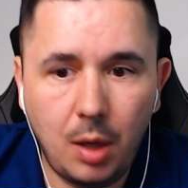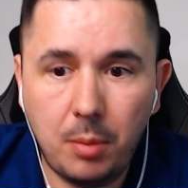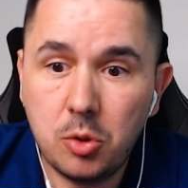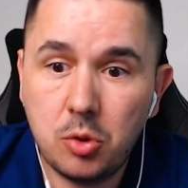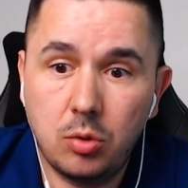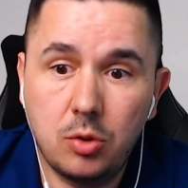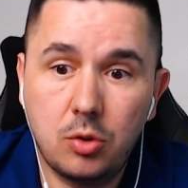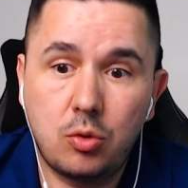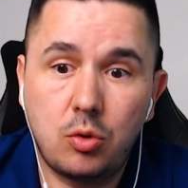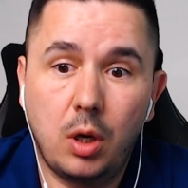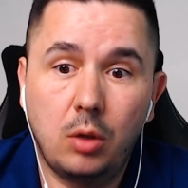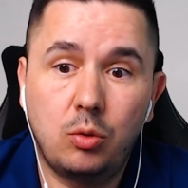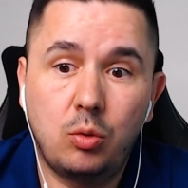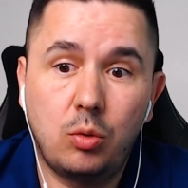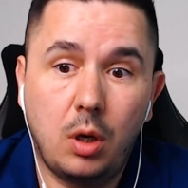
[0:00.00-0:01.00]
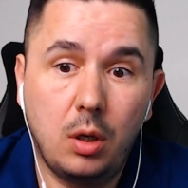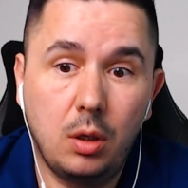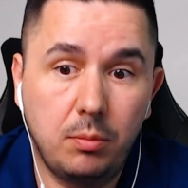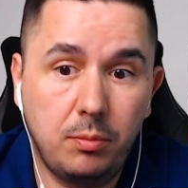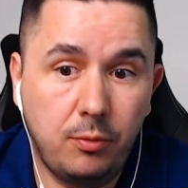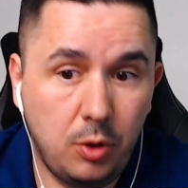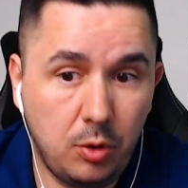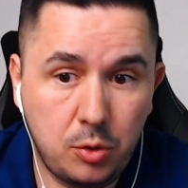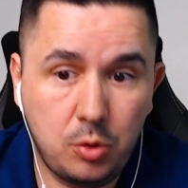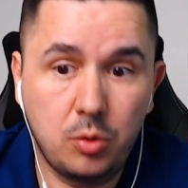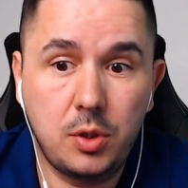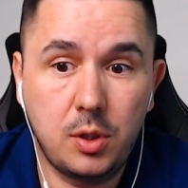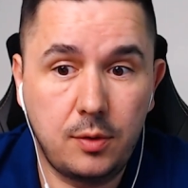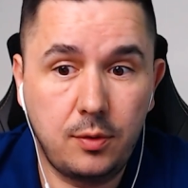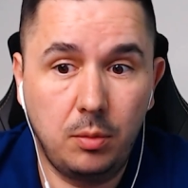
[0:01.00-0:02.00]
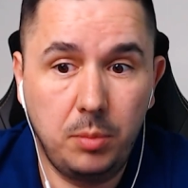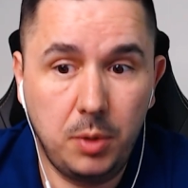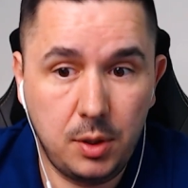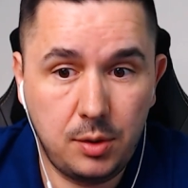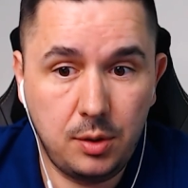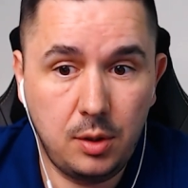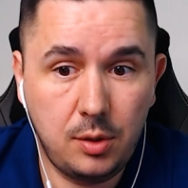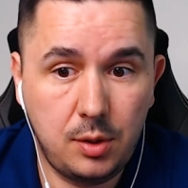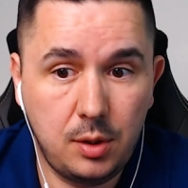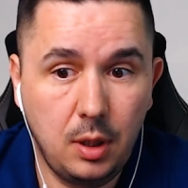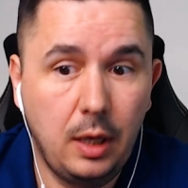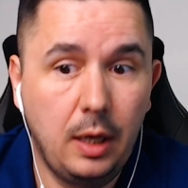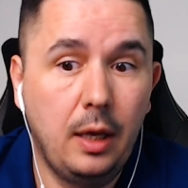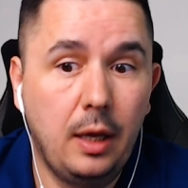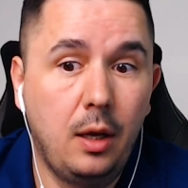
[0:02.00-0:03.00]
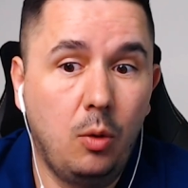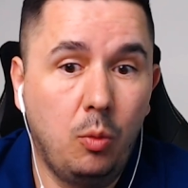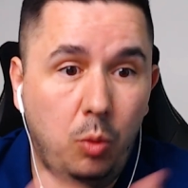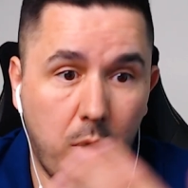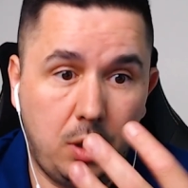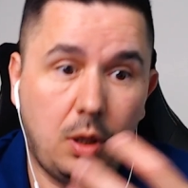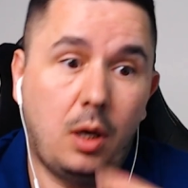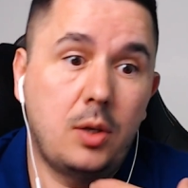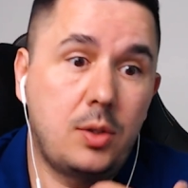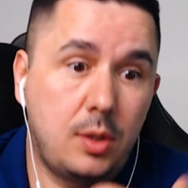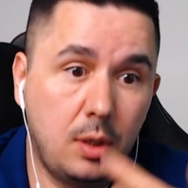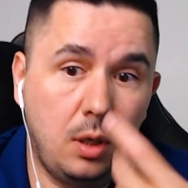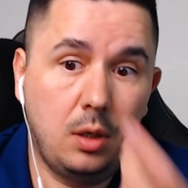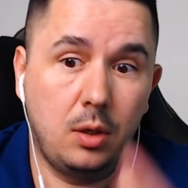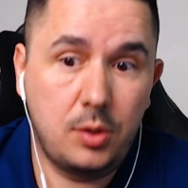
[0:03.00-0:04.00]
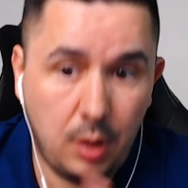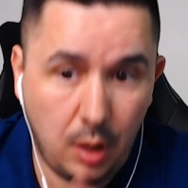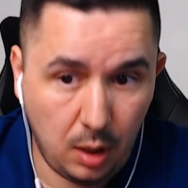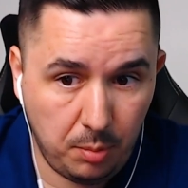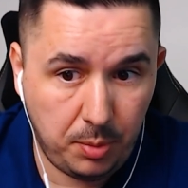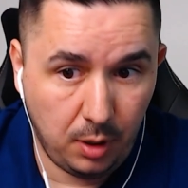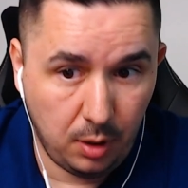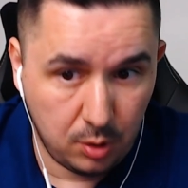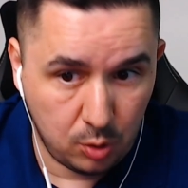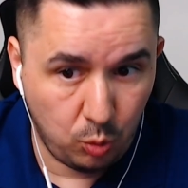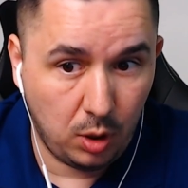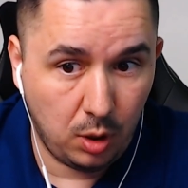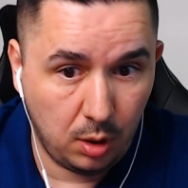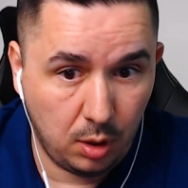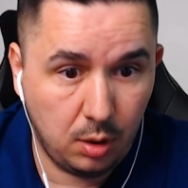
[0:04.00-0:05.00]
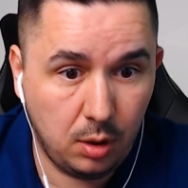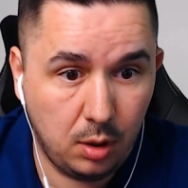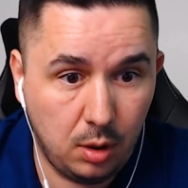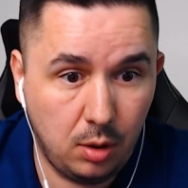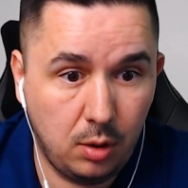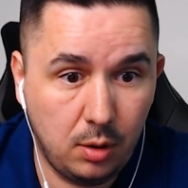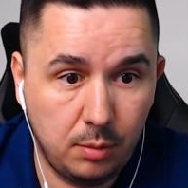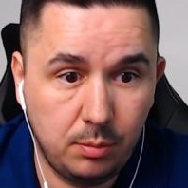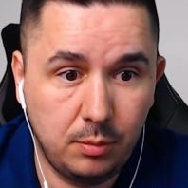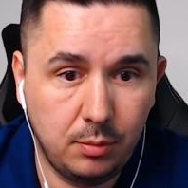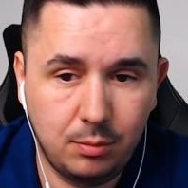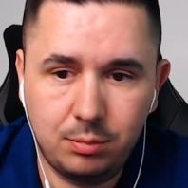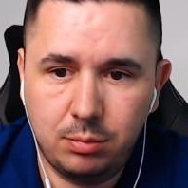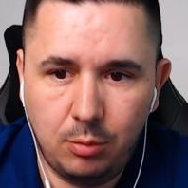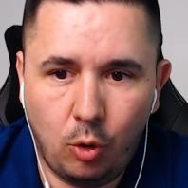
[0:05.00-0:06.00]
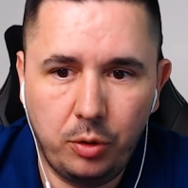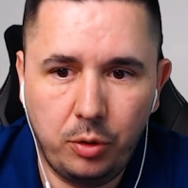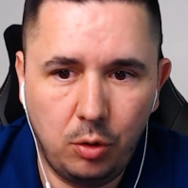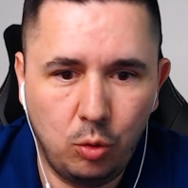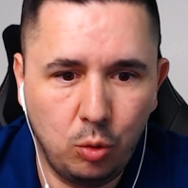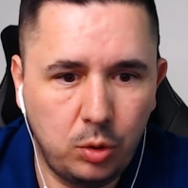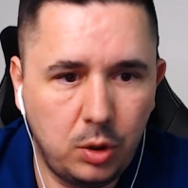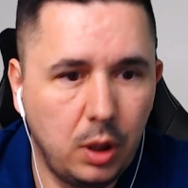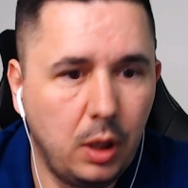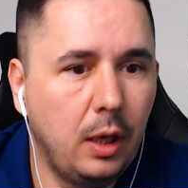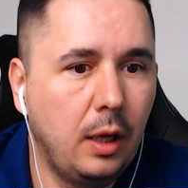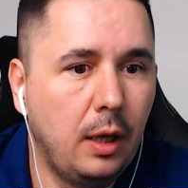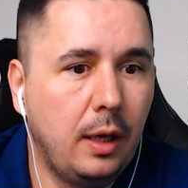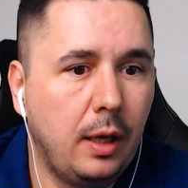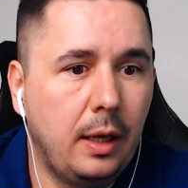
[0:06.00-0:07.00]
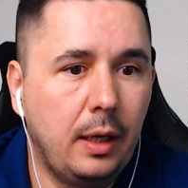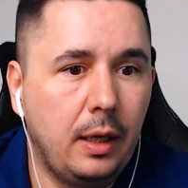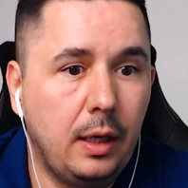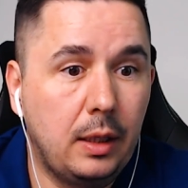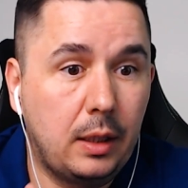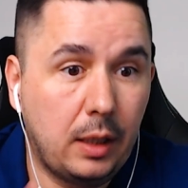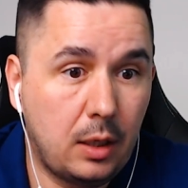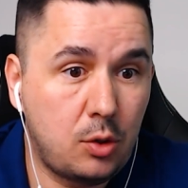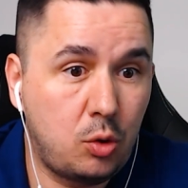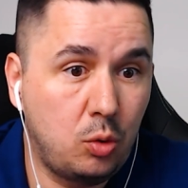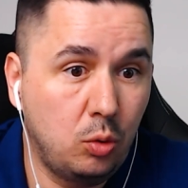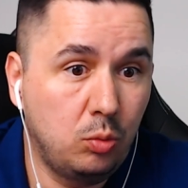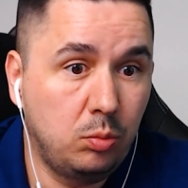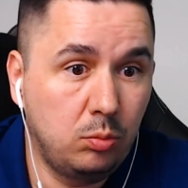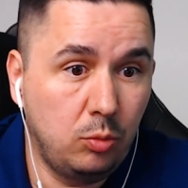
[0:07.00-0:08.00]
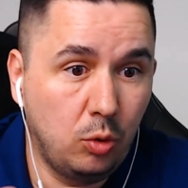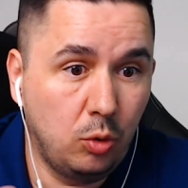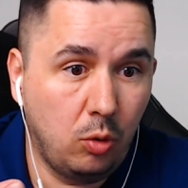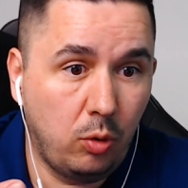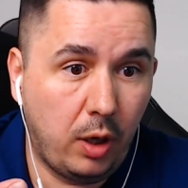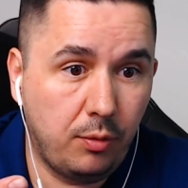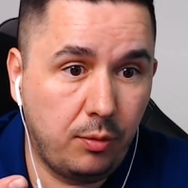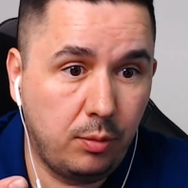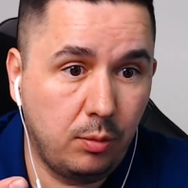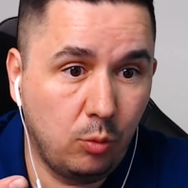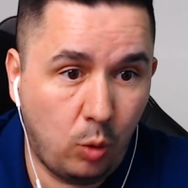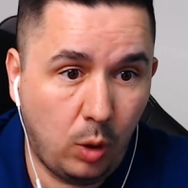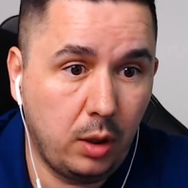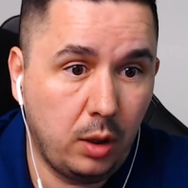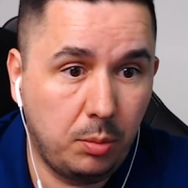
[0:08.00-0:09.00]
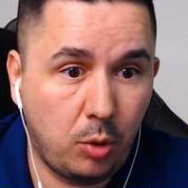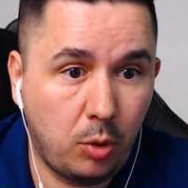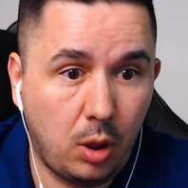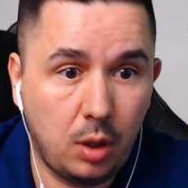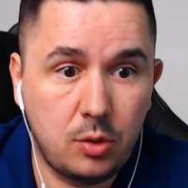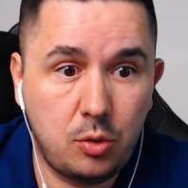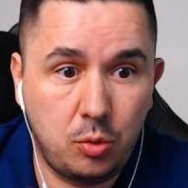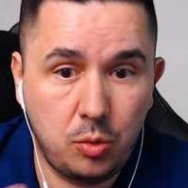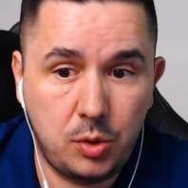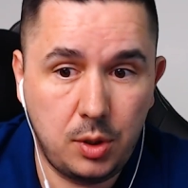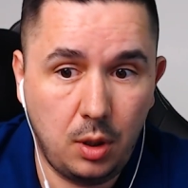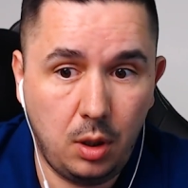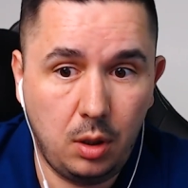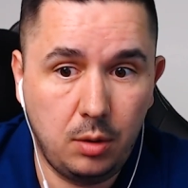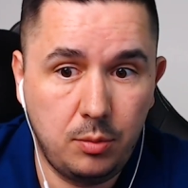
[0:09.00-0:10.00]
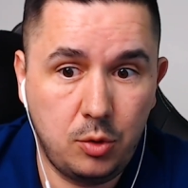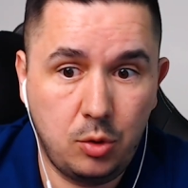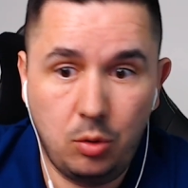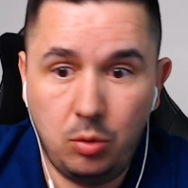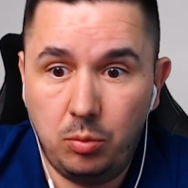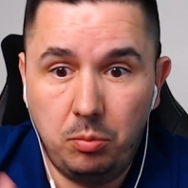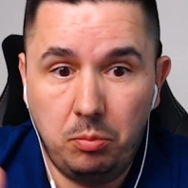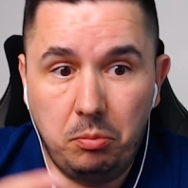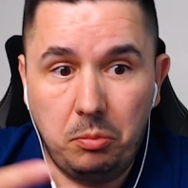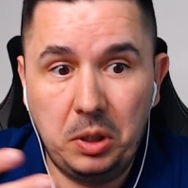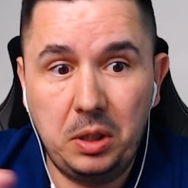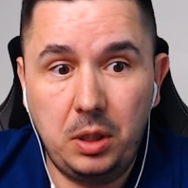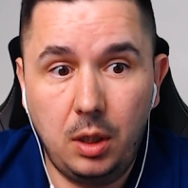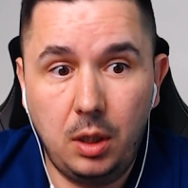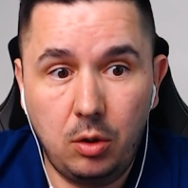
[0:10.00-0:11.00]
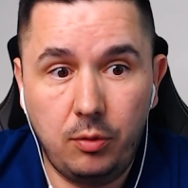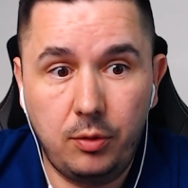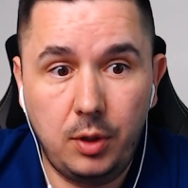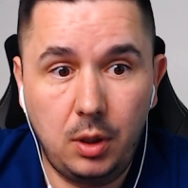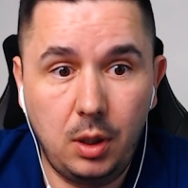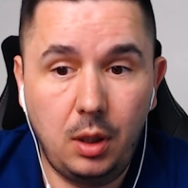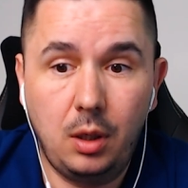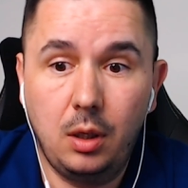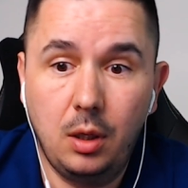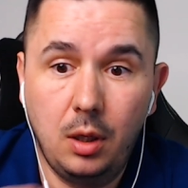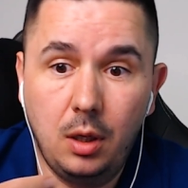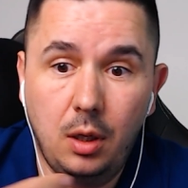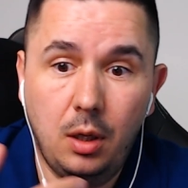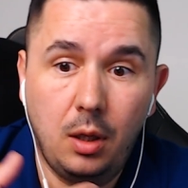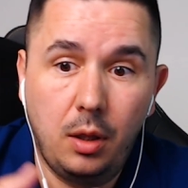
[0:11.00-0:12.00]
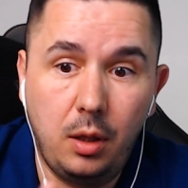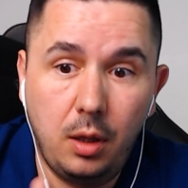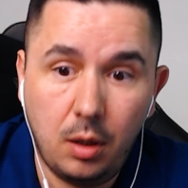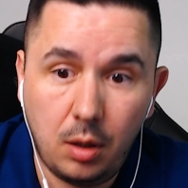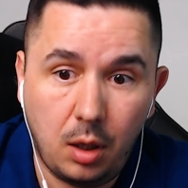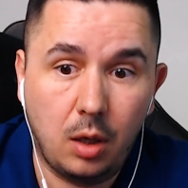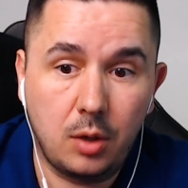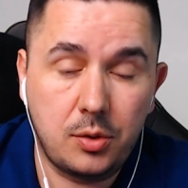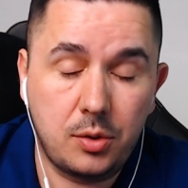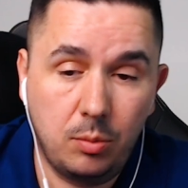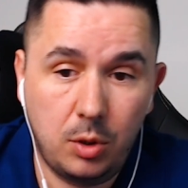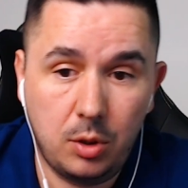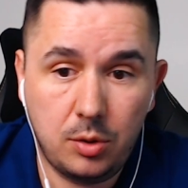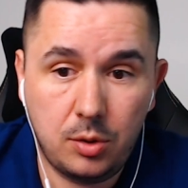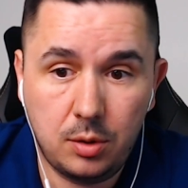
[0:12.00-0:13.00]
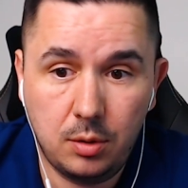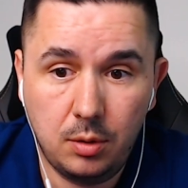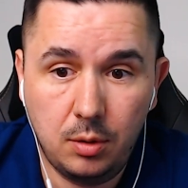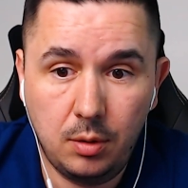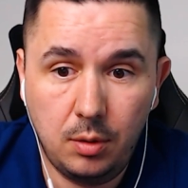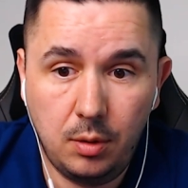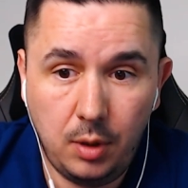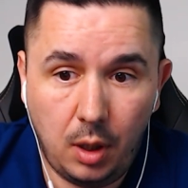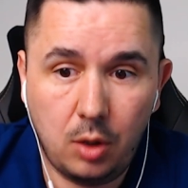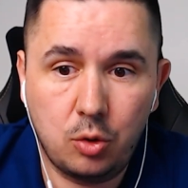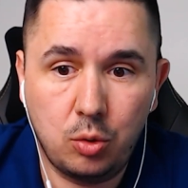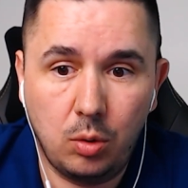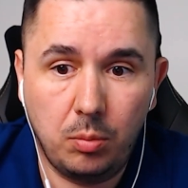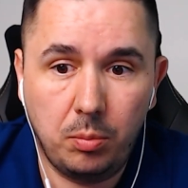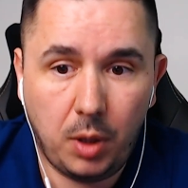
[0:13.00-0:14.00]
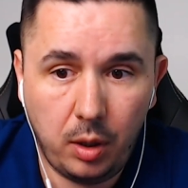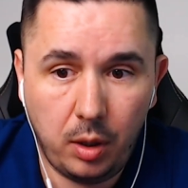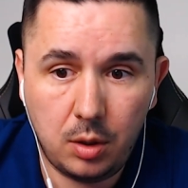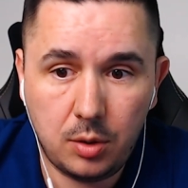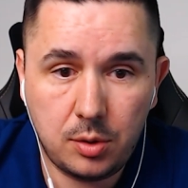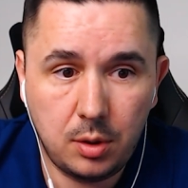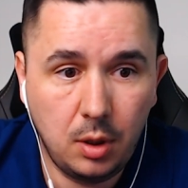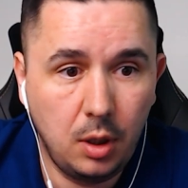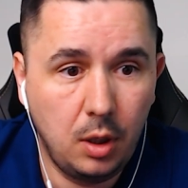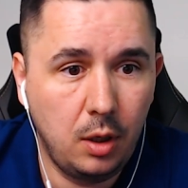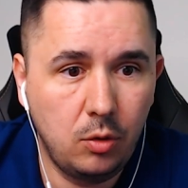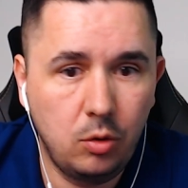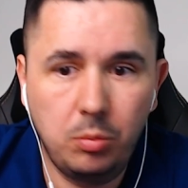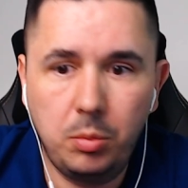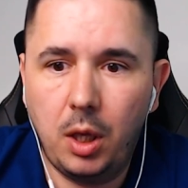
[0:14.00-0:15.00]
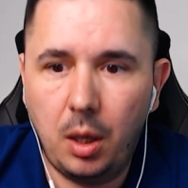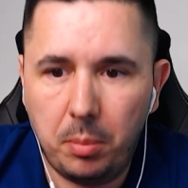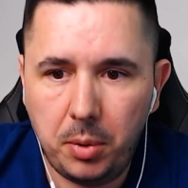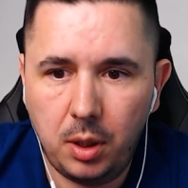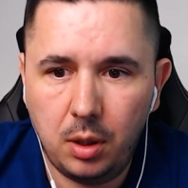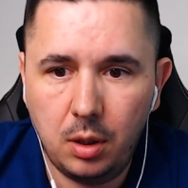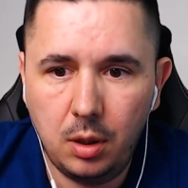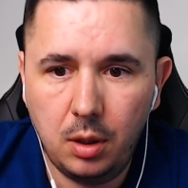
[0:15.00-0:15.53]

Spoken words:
Amazon is trying to run a very successful business with us sellers helping as well on the route. It has to, have quality products to sell. So at the end of the day, their customers, the actual buyers, to be happy.